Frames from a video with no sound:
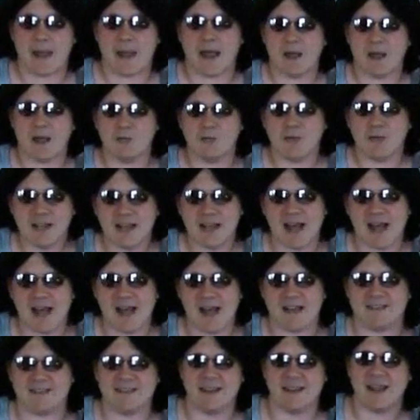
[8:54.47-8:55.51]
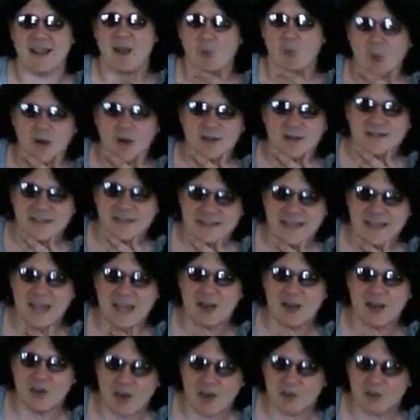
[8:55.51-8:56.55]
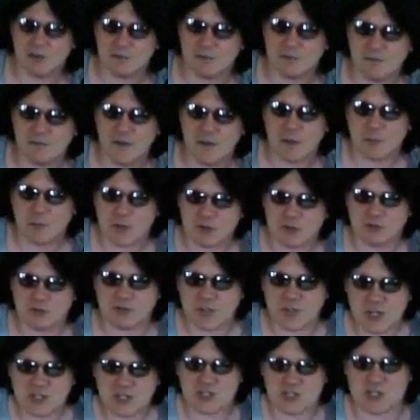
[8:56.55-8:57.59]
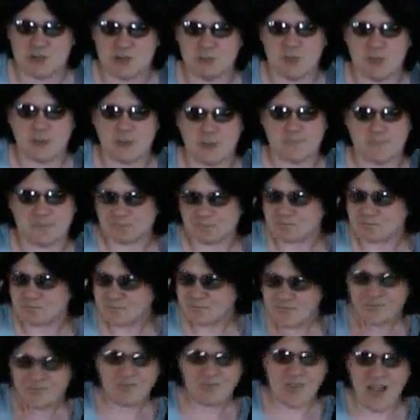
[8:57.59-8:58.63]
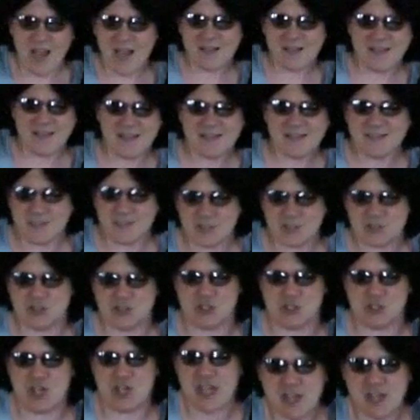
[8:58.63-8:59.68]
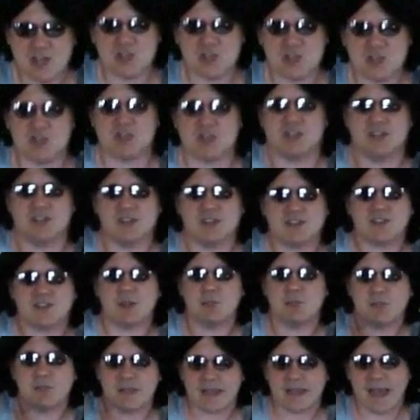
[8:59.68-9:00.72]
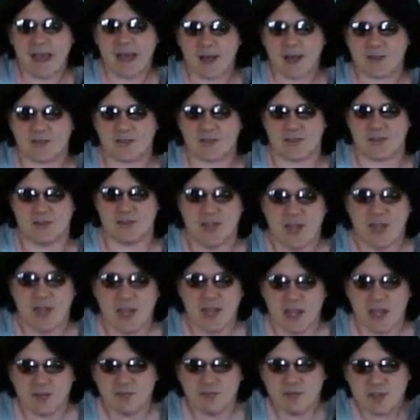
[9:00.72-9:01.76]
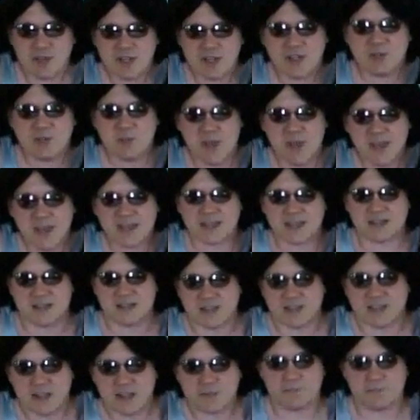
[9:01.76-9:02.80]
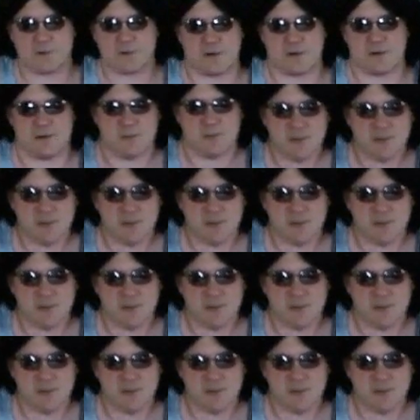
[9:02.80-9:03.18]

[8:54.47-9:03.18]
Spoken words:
I realized that I wanted to carry on the family tradition, but I needed to change it into something else and really make it different.